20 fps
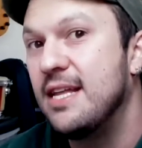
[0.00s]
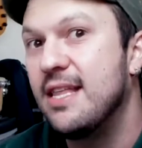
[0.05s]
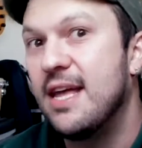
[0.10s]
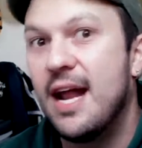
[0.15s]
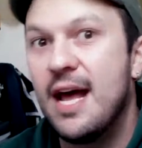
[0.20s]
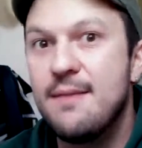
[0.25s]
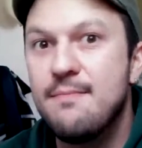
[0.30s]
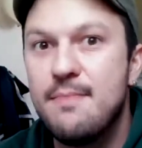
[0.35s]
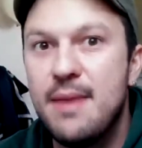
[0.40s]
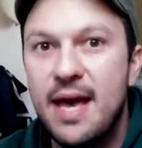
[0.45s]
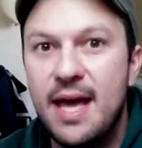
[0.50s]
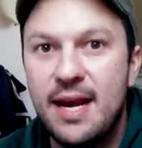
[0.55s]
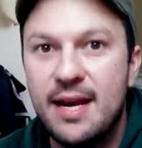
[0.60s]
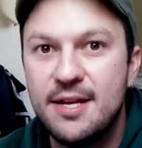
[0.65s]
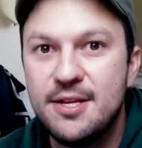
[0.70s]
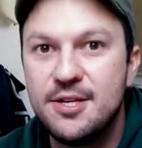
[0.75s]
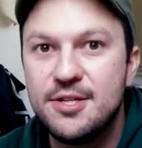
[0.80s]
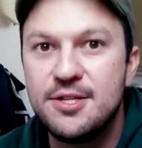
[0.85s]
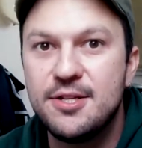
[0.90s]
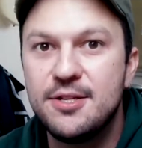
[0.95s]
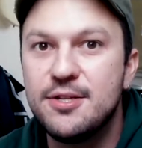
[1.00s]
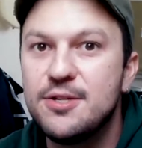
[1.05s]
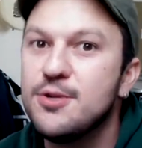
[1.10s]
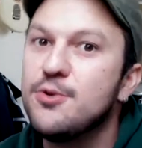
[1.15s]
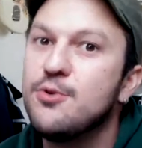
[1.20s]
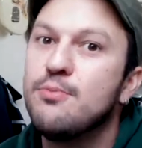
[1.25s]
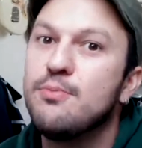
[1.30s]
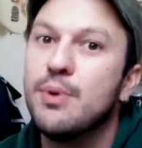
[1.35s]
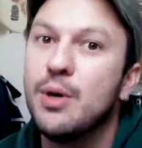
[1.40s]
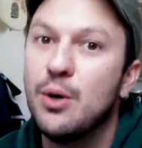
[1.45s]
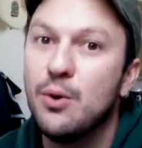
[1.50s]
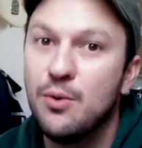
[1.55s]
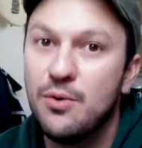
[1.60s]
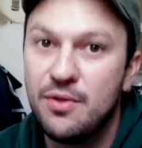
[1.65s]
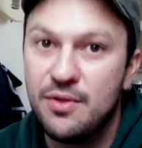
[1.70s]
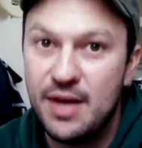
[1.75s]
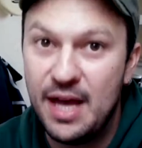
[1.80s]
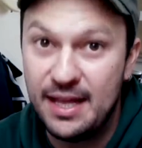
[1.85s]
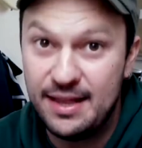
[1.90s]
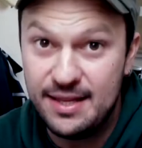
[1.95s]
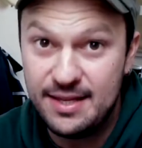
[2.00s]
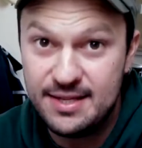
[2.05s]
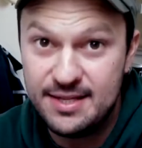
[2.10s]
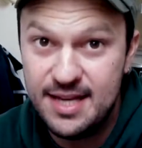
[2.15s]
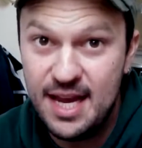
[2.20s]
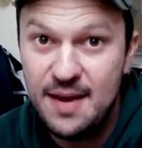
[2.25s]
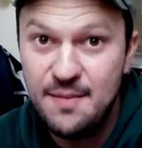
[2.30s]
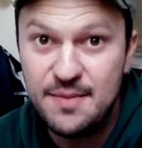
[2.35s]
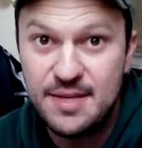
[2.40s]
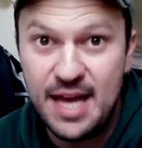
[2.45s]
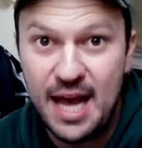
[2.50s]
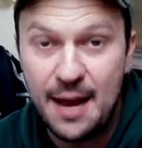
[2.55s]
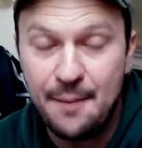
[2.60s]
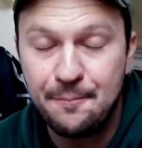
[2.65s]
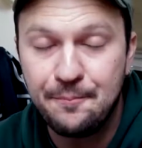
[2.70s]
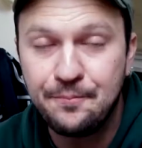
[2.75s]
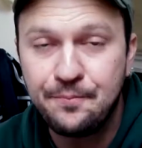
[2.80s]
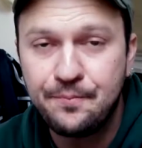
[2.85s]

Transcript: that I managed to do both at the same time.